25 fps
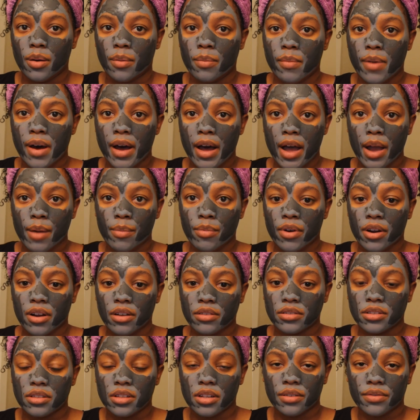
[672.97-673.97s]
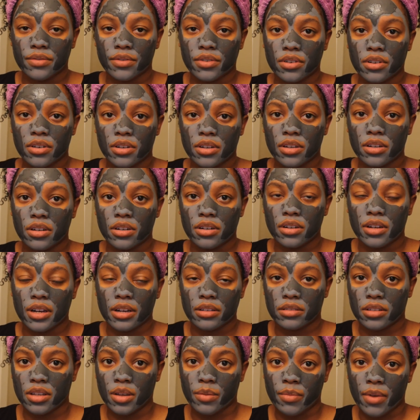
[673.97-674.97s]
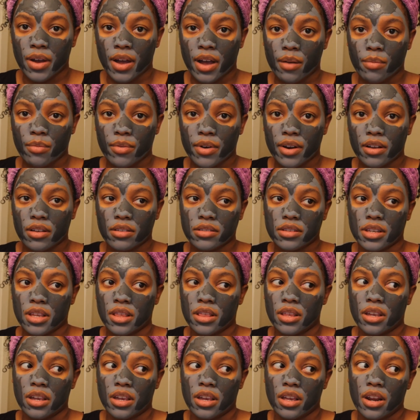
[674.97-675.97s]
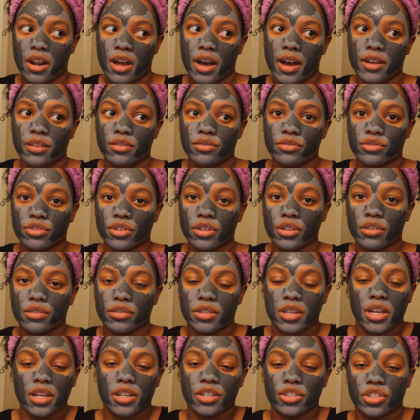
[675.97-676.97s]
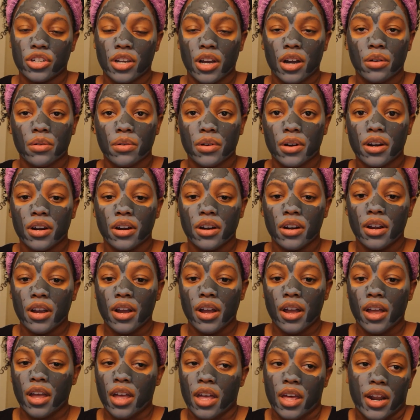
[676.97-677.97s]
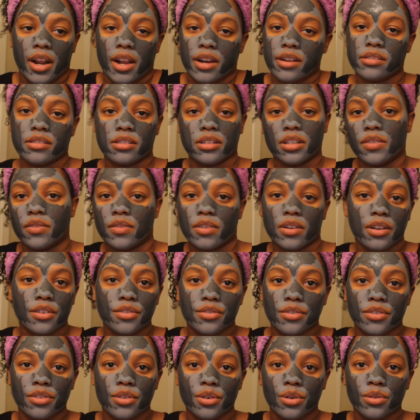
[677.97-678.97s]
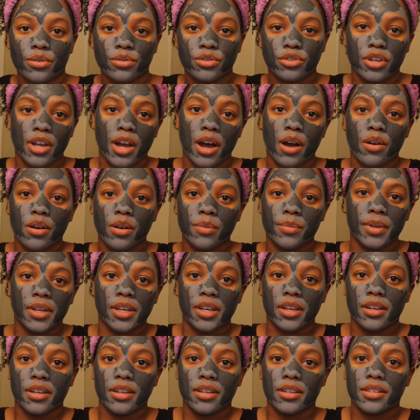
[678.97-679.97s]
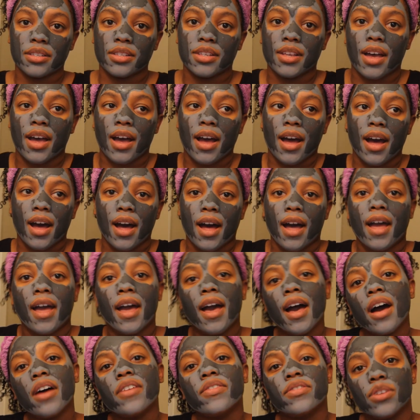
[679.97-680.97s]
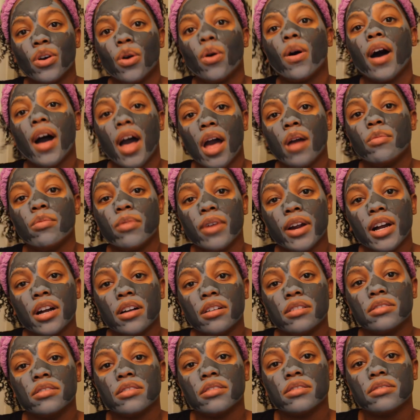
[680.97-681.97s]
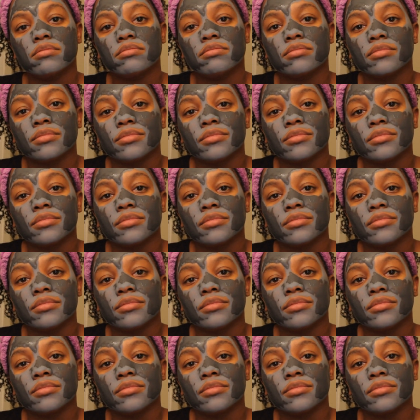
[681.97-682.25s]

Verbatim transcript: my eyebrow stuff on, I'll tint my eyebrows, and then I usually go take a shower, and I just leave it on during the whole shower because I have no eyebrows.